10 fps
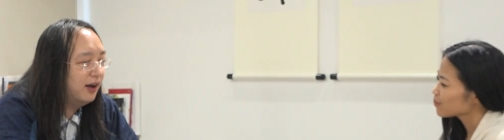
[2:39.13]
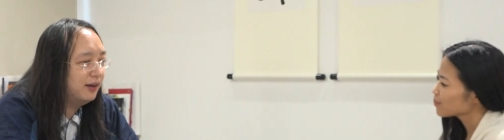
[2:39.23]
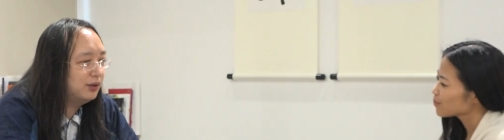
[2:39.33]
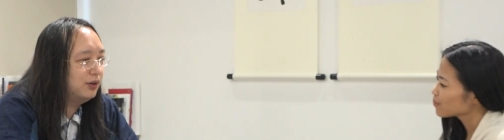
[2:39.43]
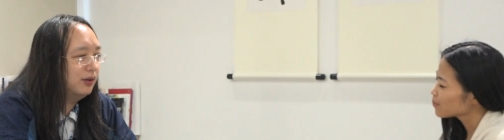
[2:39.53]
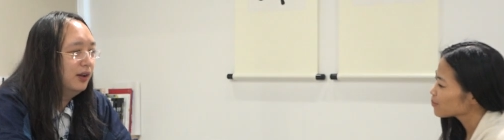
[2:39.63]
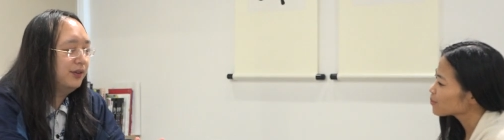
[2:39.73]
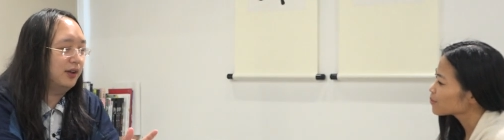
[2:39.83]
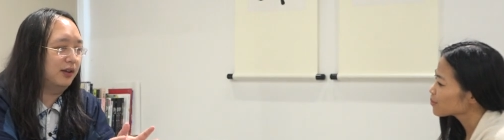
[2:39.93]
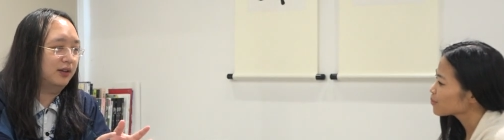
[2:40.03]
Speaker 1: uh, you know,
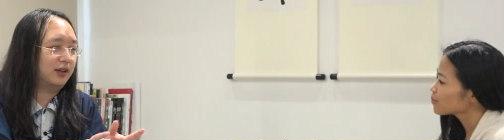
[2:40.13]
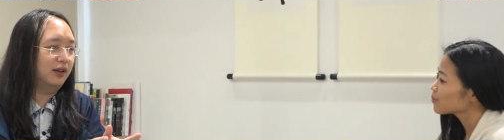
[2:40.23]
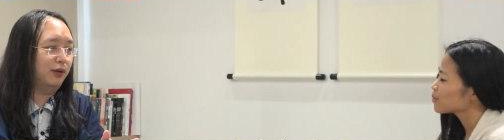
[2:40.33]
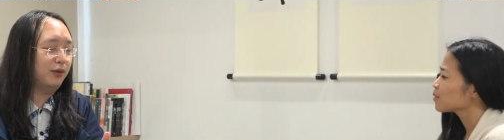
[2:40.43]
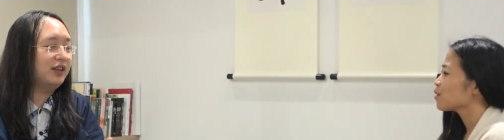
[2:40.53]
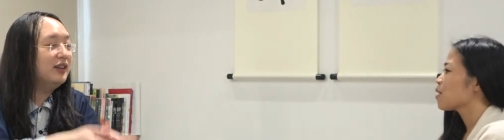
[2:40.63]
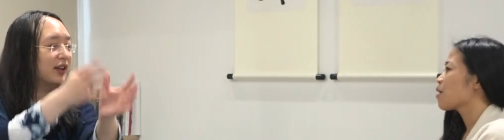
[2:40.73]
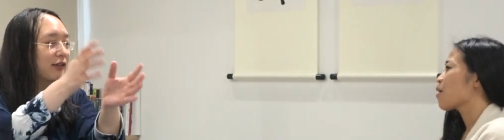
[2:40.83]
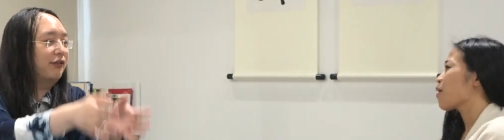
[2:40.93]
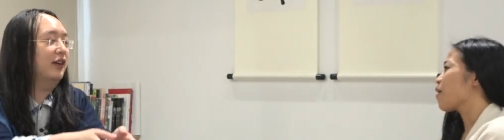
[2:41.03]
the, within
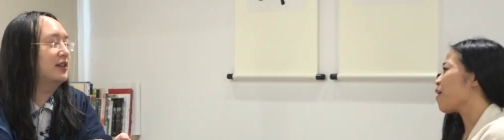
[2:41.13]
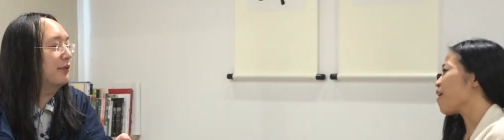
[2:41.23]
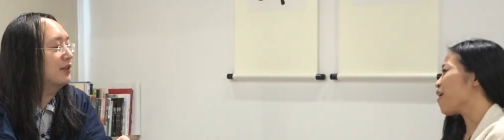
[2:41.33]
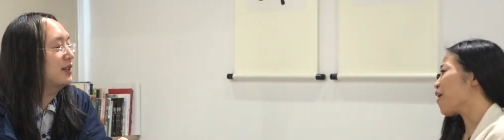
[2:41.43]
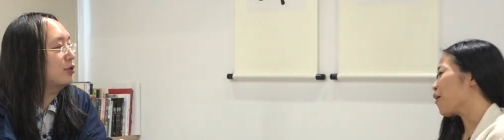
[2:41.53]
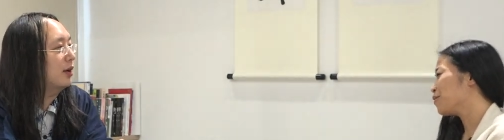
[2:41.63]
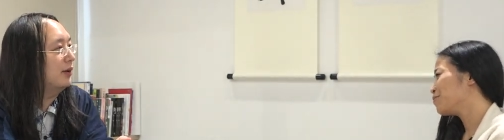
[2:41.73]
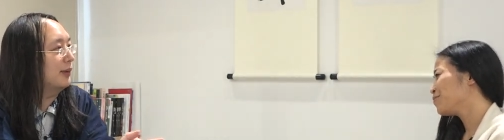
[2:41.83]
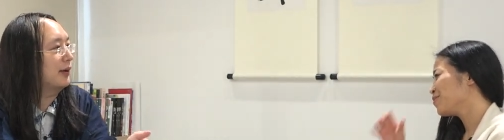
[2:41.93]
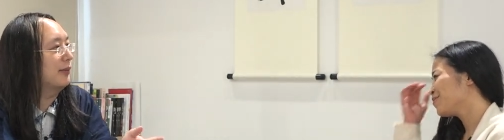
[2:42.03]
the confines of the central
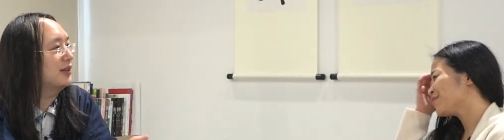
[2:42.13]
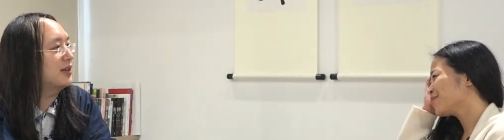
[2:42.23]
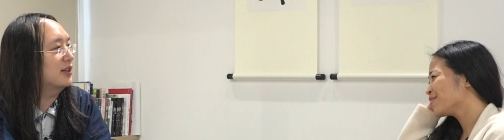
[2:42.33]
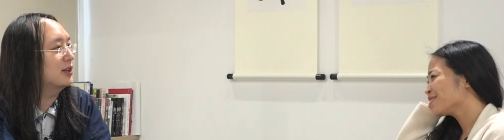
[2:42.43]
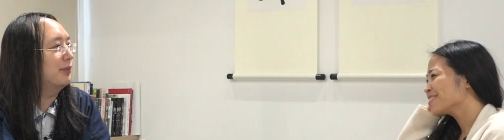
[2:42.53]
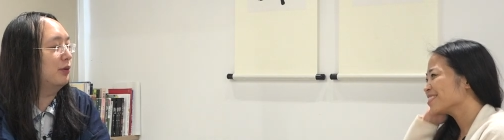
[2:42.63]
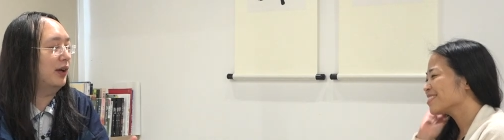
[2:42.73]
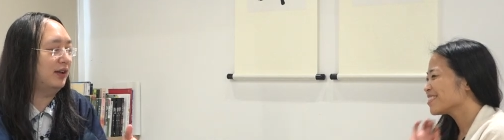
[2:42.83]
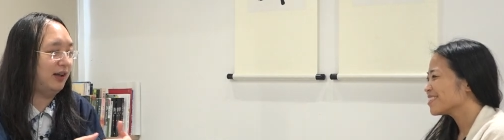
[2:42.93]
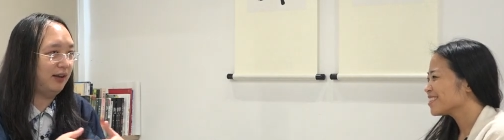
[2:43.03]
epidemic command center, but
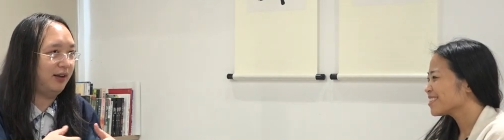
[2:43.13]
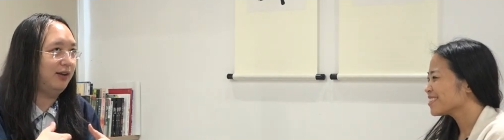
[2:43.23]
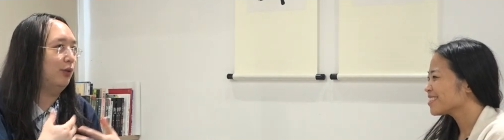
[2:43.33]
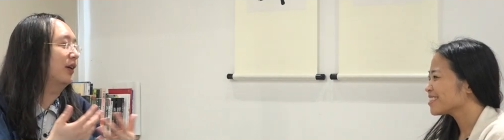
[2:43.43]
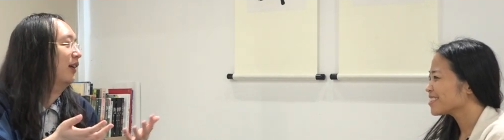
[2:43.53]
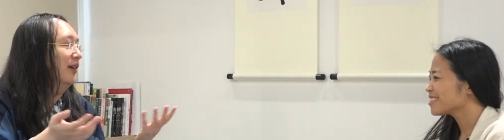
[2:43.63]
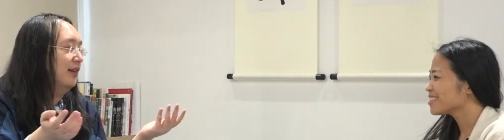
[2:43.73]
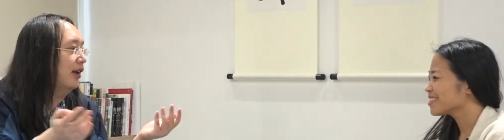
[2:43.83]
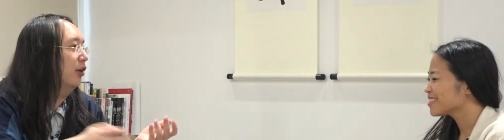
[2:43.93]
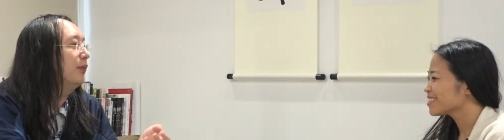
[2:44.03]
rather anyone can
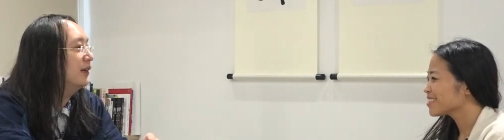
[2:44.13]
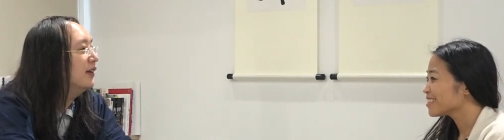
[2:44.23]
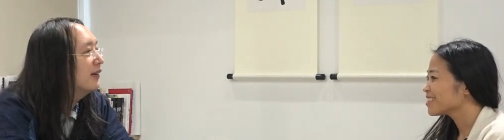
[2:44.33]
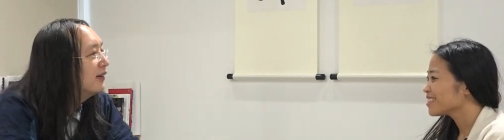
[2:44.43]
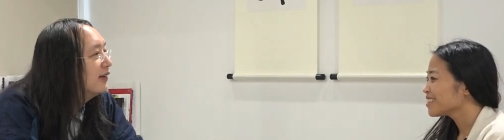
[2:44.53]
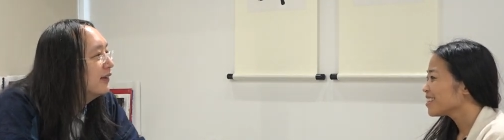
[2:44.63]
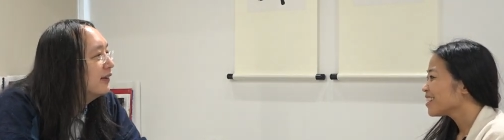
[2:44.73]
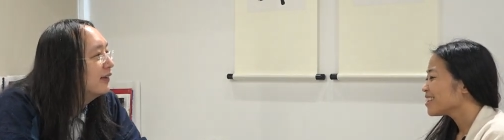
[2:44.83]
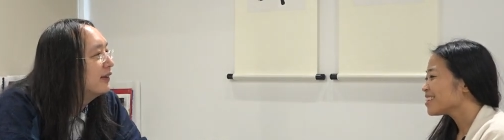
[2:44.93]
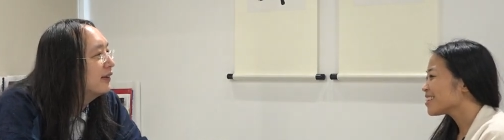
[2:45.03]
help.
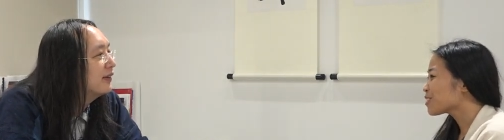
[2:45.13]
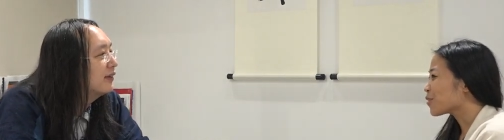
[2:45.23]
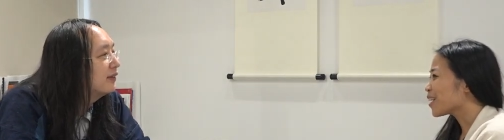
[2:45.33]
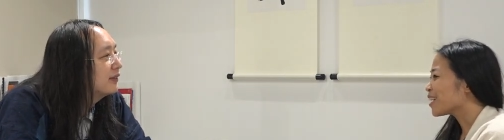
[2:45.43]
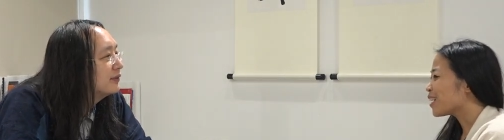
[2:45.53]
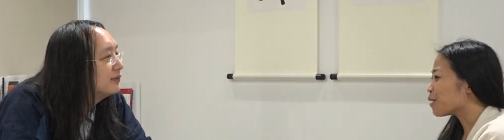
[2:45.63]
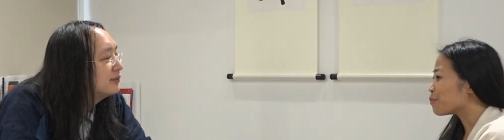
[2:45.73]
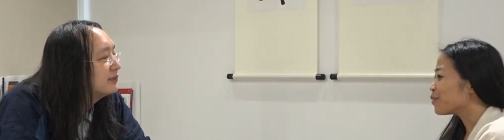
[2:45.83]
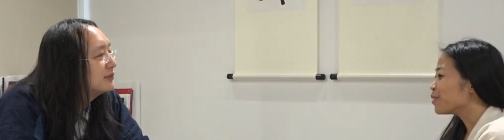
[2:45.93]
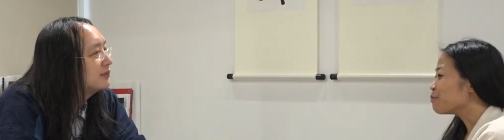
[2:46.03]
Speaker 2: No, that's great.
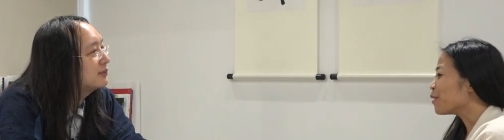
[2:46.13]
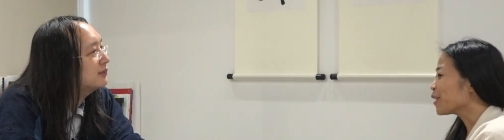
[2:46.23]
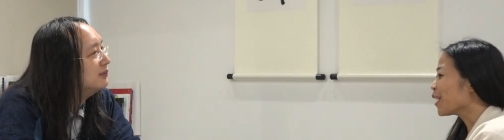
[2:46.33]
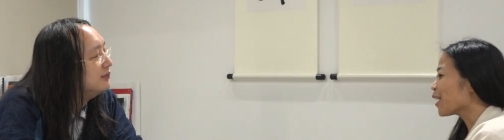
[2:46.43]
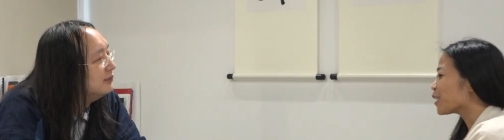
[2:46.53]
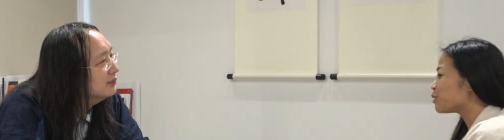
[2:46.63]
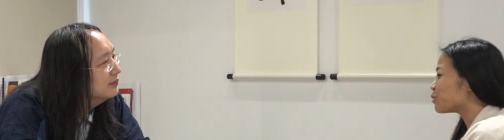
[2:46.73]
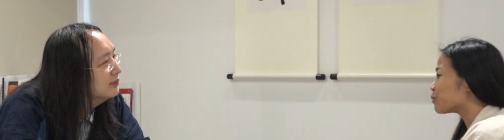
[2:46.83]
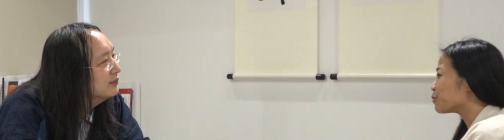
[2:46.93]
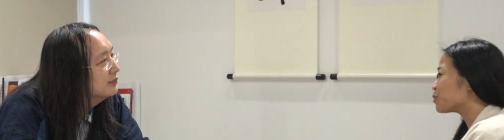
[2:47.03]
Um, what can I
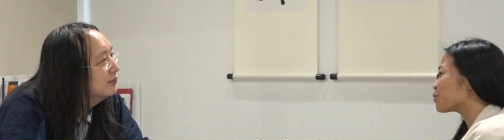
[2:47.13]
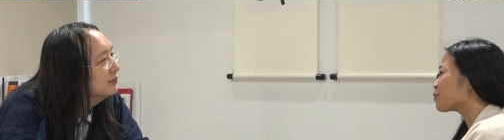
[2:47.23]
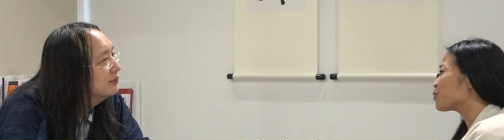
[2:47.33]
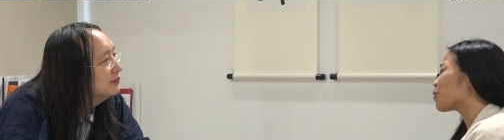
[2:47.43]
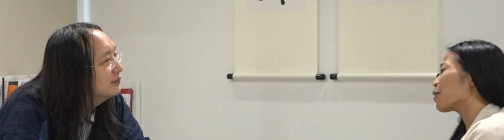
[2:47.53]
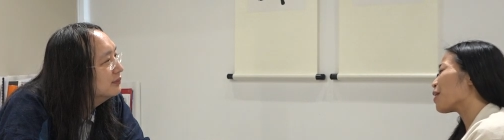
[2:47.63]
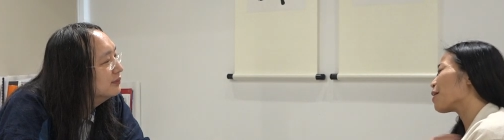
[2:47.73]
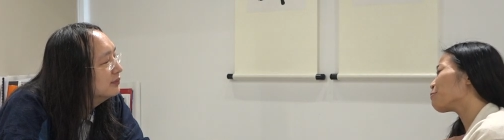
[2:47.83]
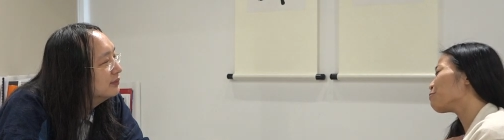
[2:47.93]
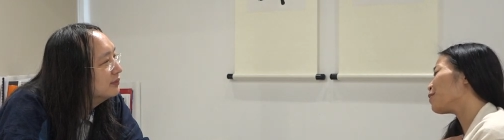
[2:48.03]
do? To, mm So I,
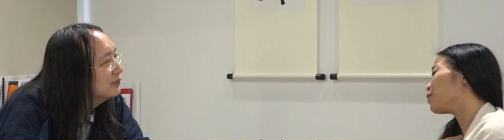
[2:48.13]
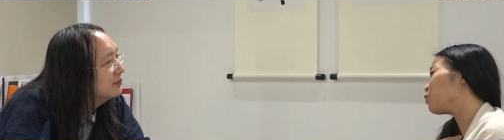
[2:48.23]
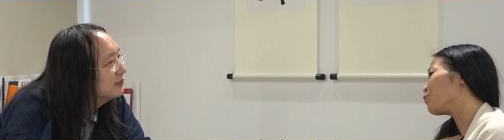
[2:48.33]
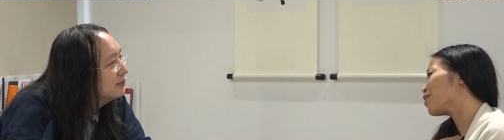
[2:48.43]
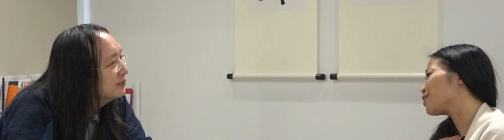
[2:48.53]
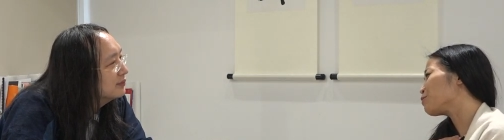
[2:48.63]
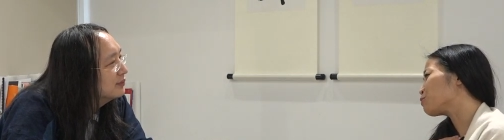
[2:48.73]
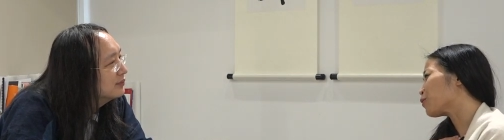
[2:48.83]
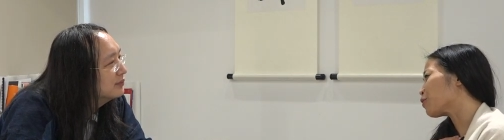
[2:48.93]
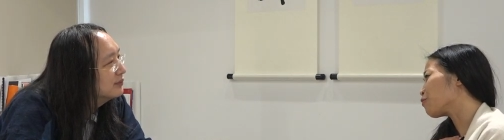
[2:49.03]
I, in the U.S., I
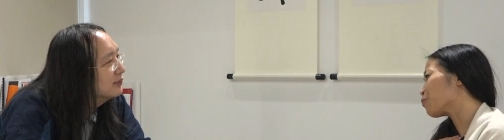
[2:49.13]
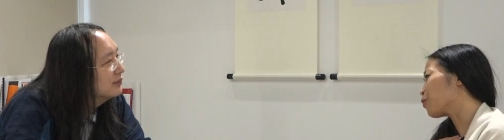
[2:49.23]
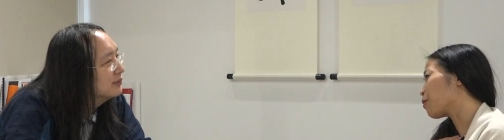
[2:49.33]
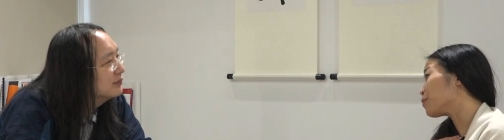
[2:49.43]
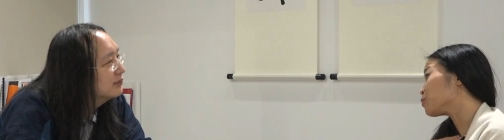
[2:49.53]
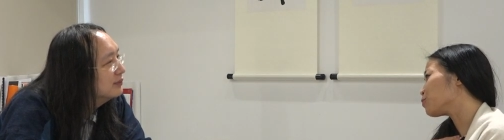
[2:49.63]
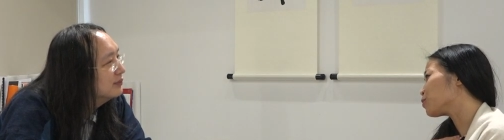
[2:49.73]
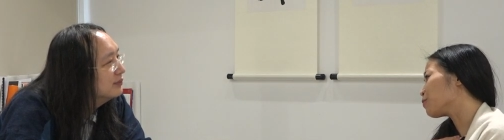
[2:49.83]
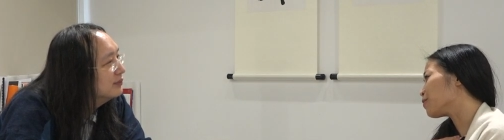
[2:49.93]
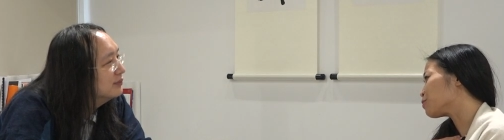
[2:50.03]
was part of a program. I still
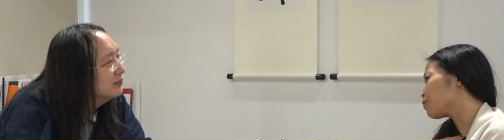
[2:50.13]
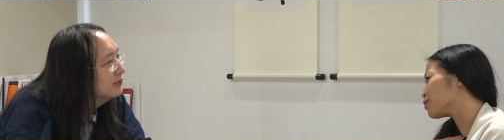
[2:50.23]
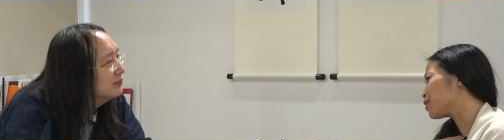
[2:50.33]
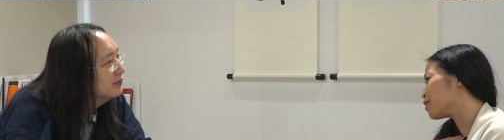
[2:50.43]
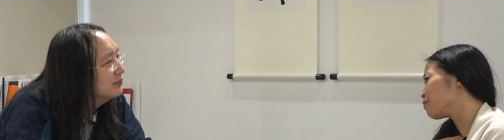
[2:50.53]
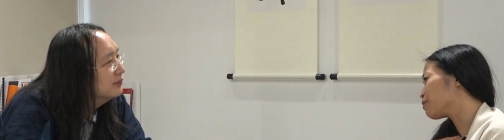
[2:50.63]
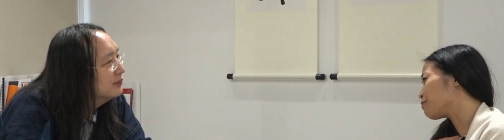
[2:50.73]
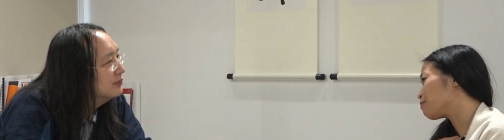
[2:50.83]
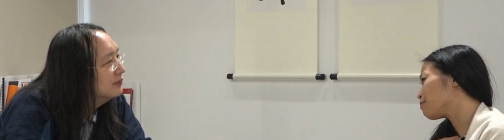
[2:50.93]
serve as president of the